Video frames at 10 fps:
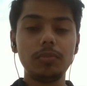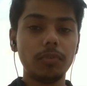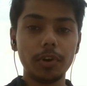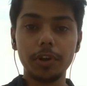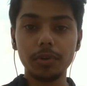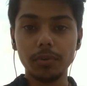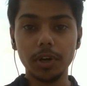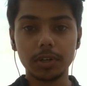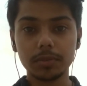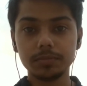for it to
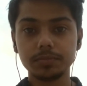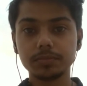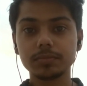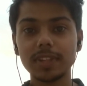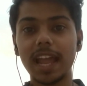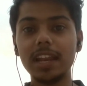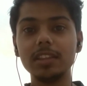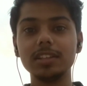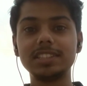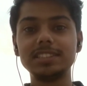work,
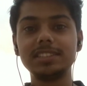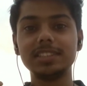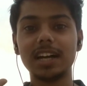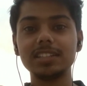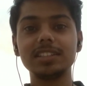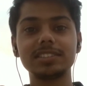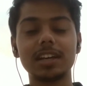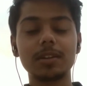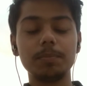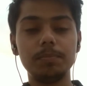and the chargers
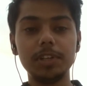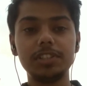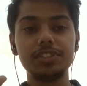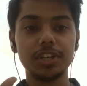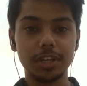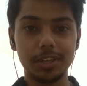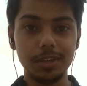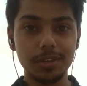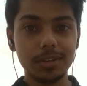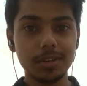are a bit chunky,